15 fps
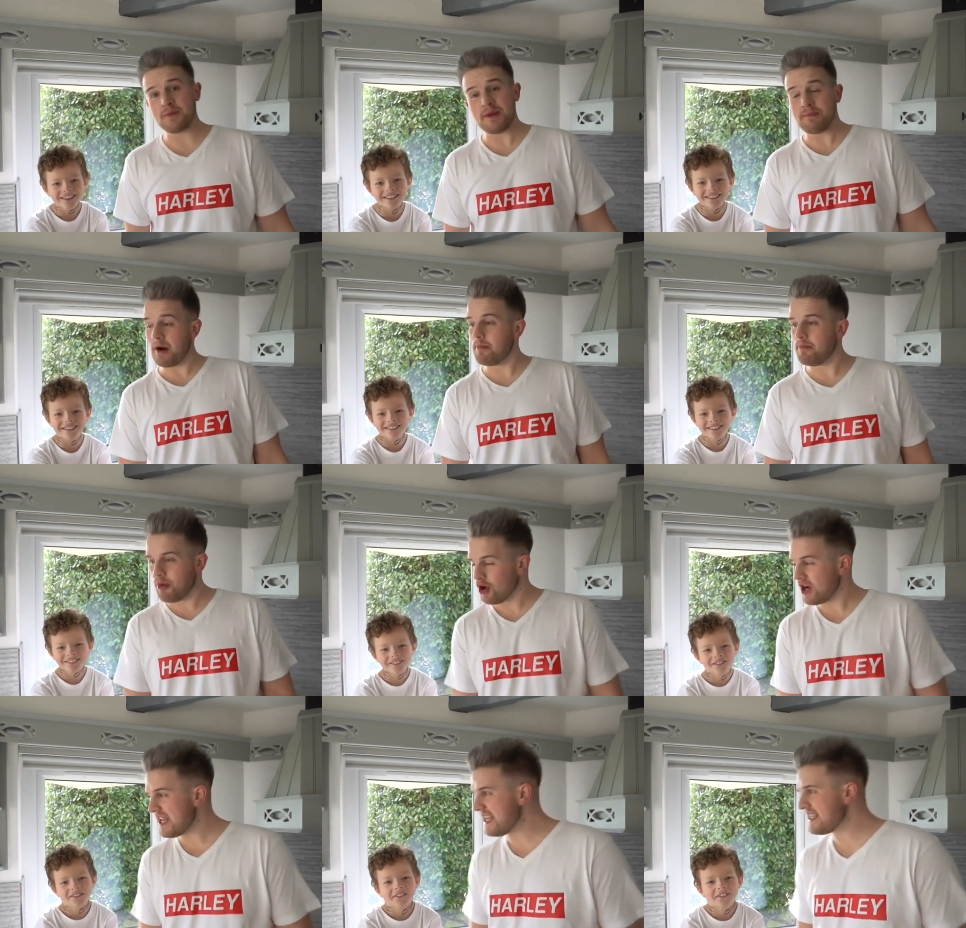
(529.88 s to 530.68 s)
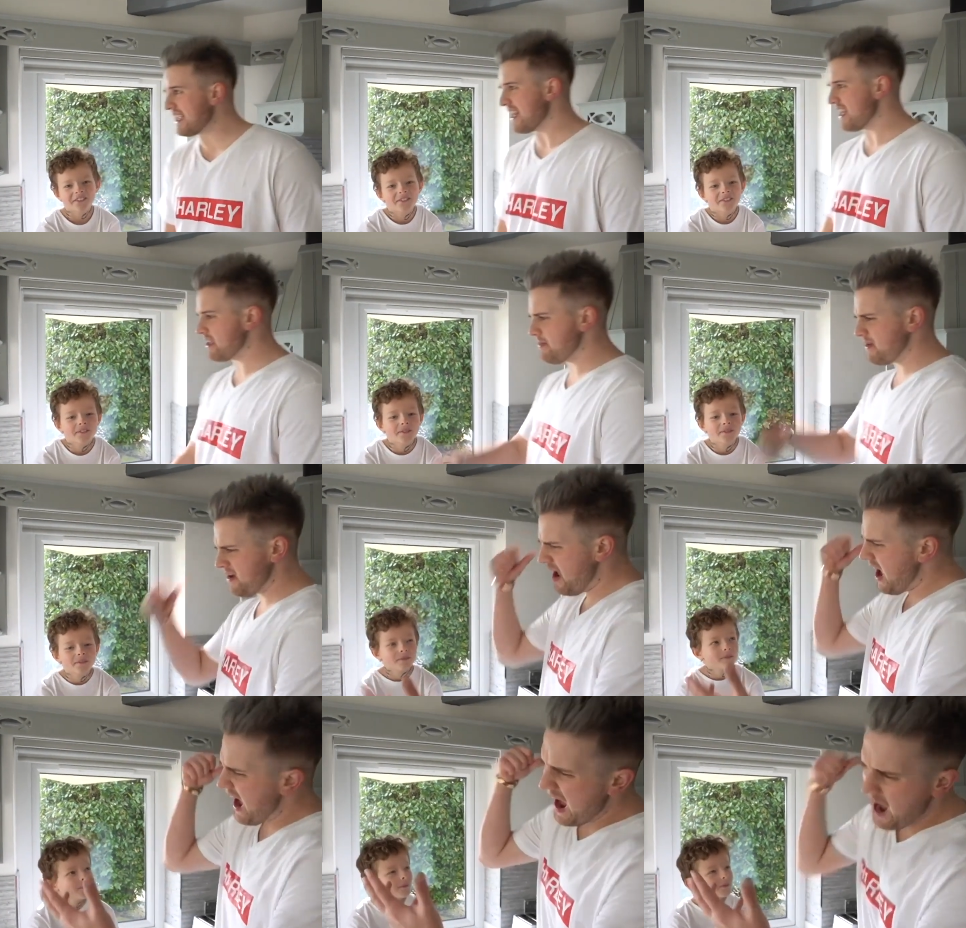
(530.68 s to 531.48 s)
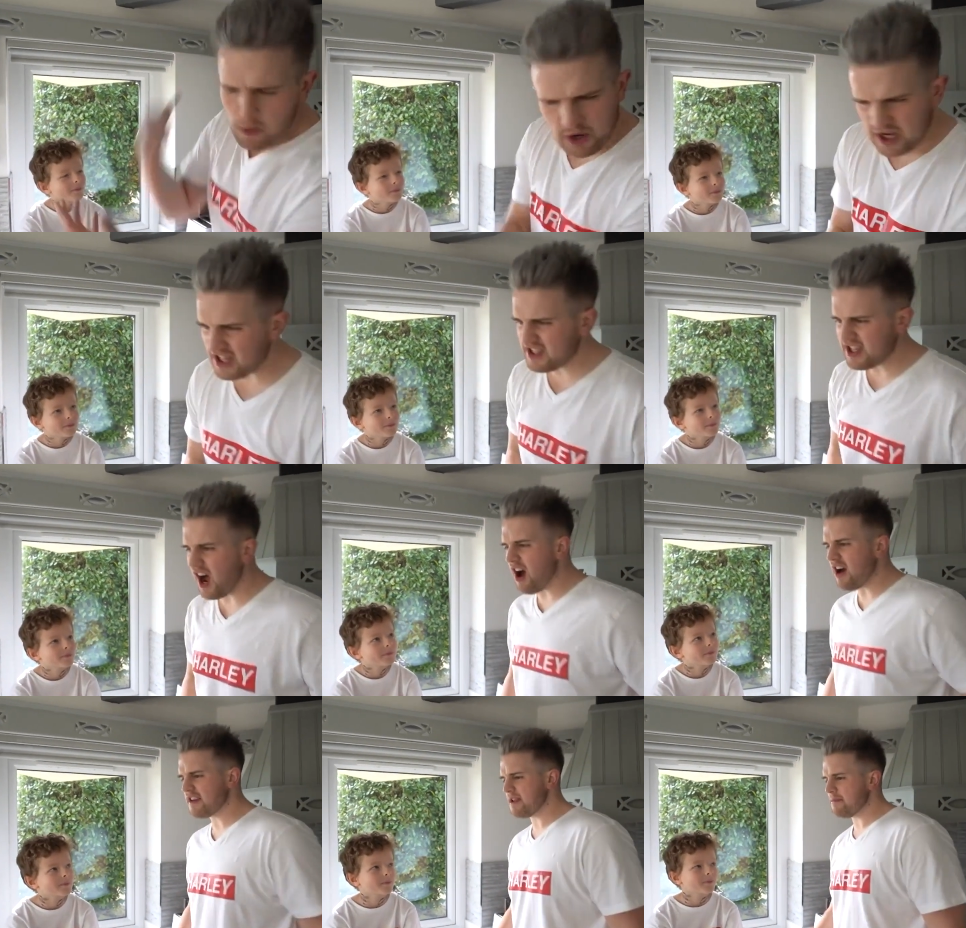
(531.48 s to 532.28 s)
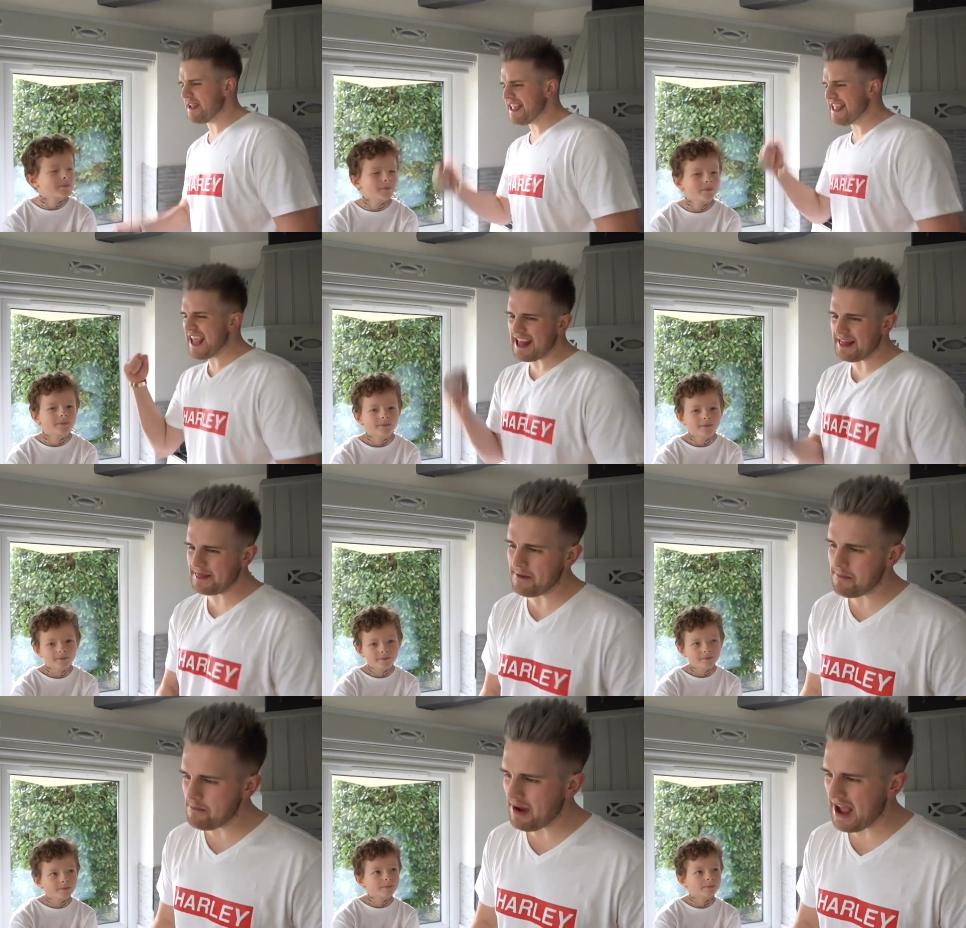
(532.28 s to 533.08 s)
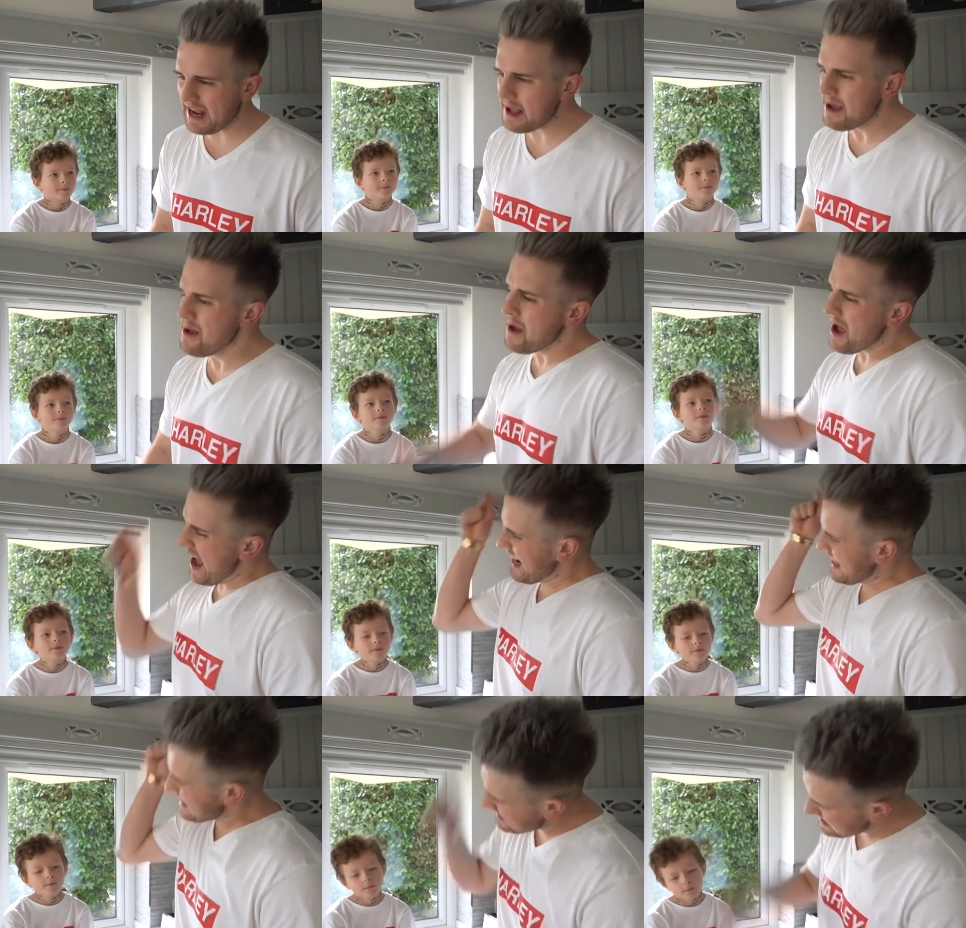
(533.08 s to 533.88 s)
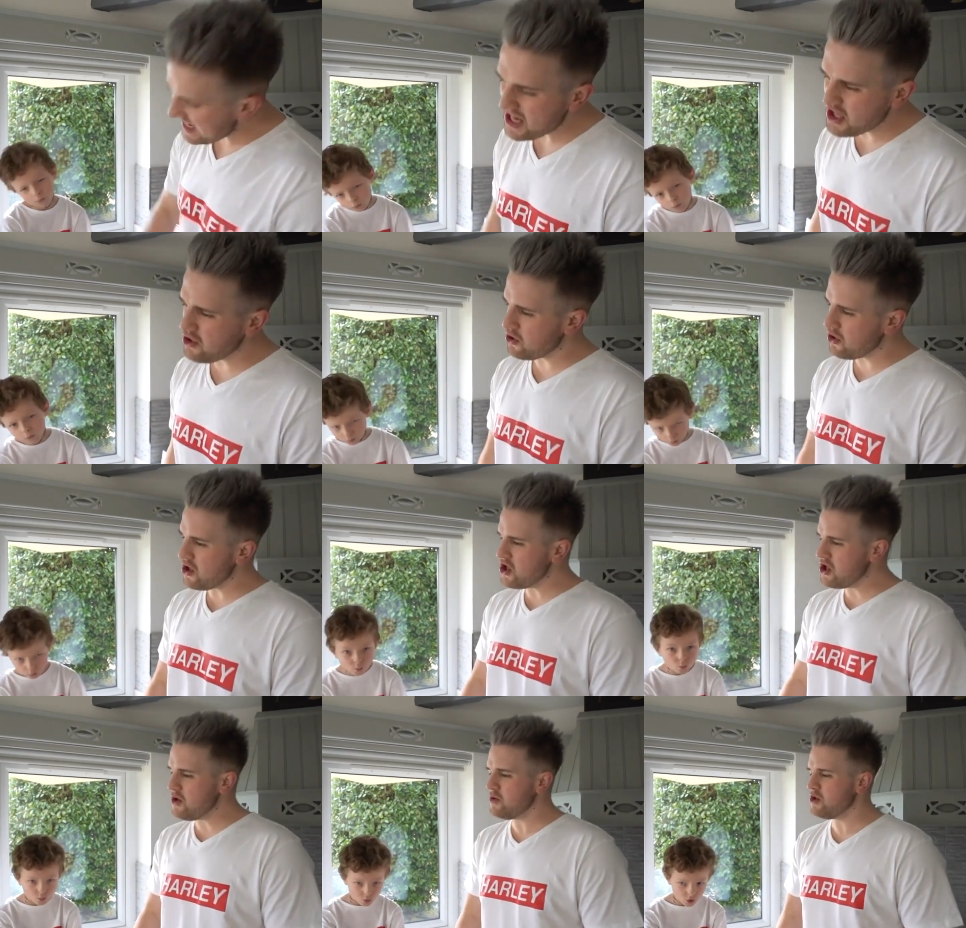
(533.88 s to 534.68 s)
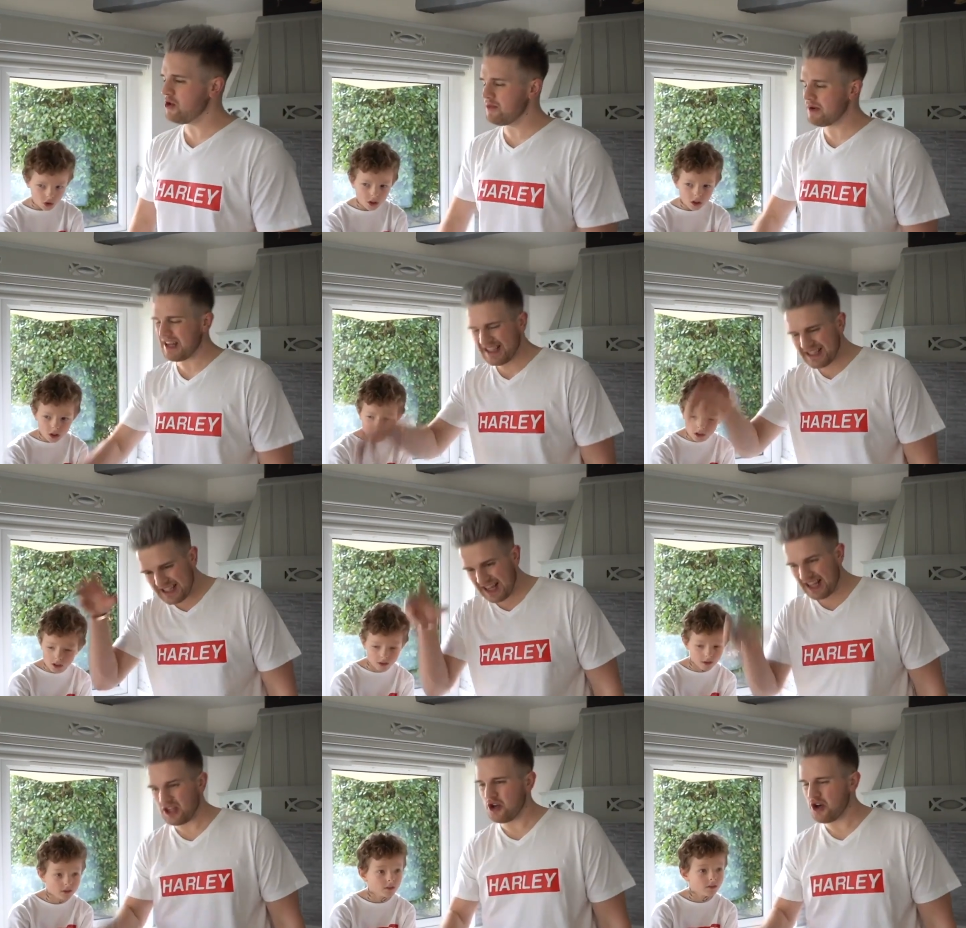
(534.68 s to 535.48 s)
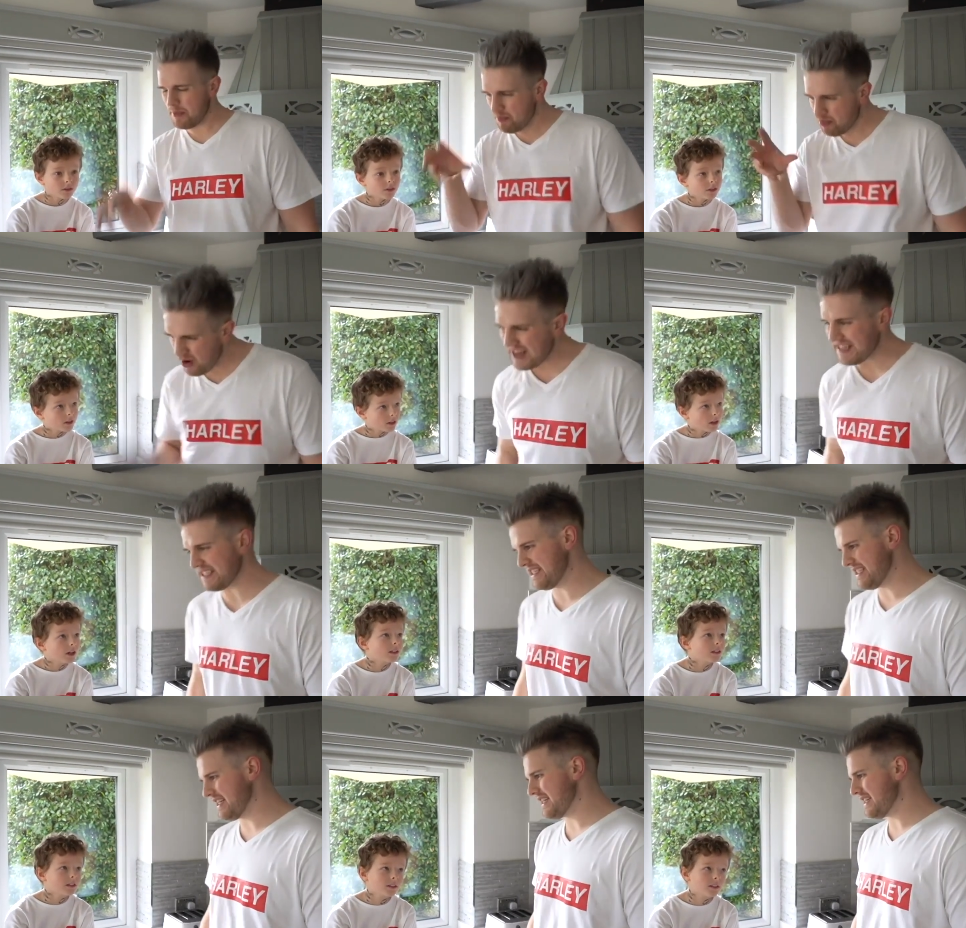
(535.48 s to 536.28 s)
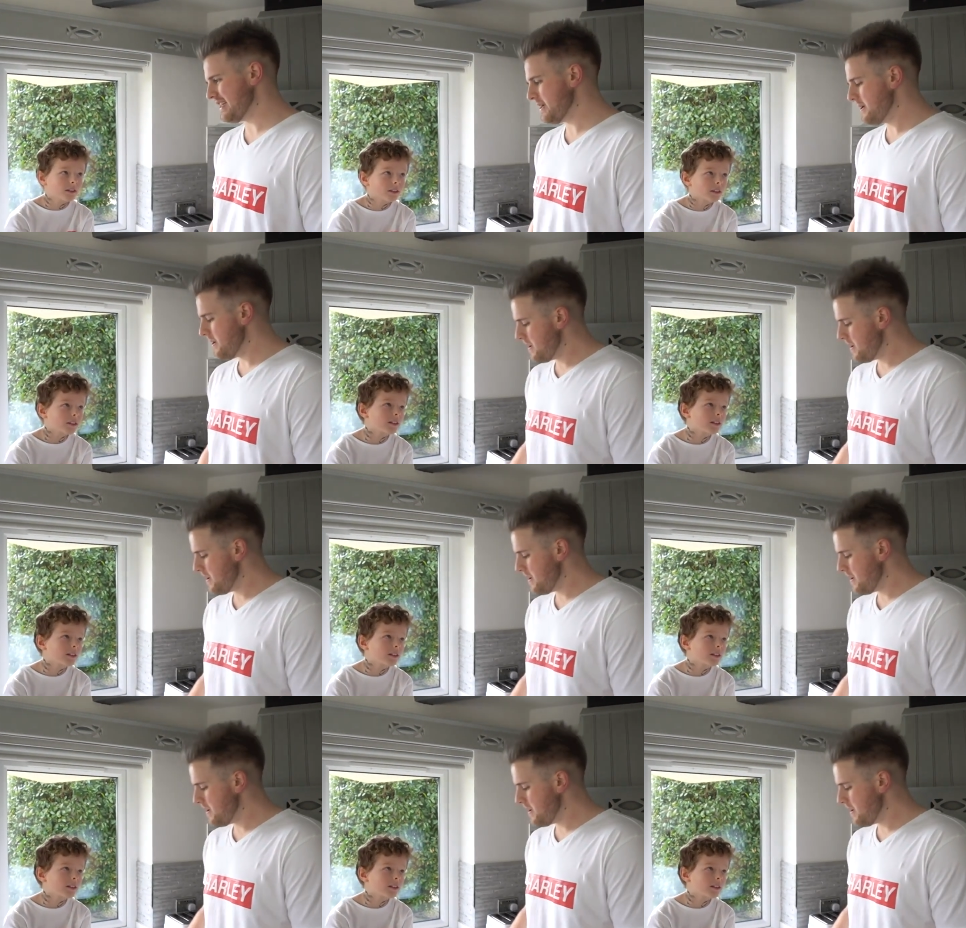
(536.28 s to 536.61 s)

Speaker 1: has been about bullies and it's been how we're going to target them and get them back. And I said you're not a YouTuber until you're a prankster.